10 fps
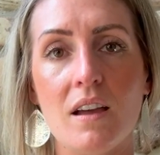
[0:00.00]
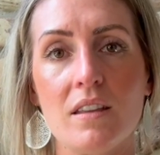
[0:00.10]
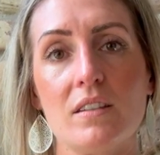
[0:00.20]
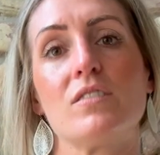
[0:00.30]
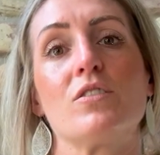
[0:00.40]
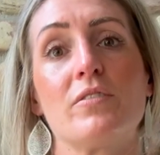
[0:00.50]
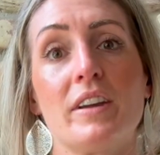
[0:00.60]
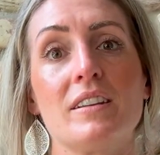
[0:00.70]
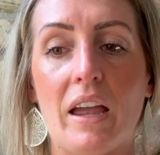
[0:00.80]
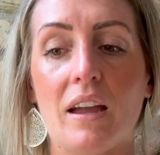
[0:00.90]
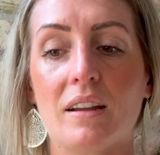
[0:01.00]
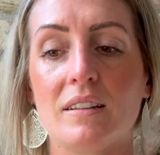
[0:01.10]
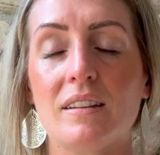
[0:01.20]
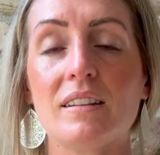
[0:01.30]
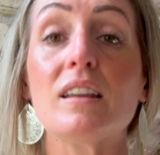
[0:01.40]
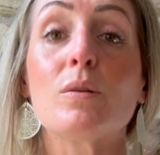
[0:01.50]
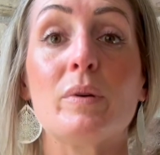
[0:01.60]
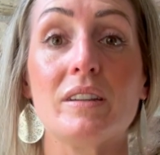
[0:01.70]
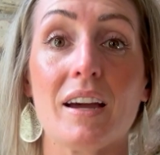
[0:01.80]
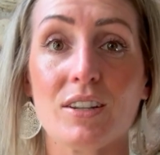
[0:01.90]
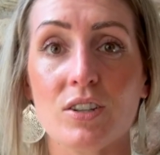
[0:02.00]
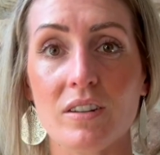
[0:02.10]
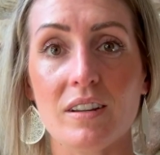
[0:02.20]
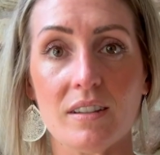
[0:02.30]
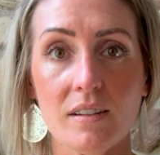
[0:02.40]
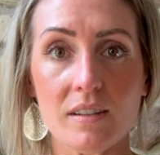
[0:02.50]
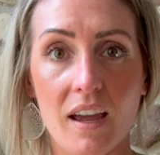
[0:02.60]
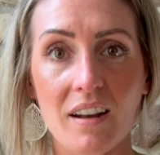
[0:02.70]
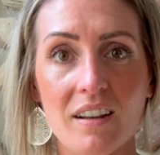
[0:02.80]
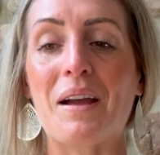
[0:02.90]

the surface and see the potential instead.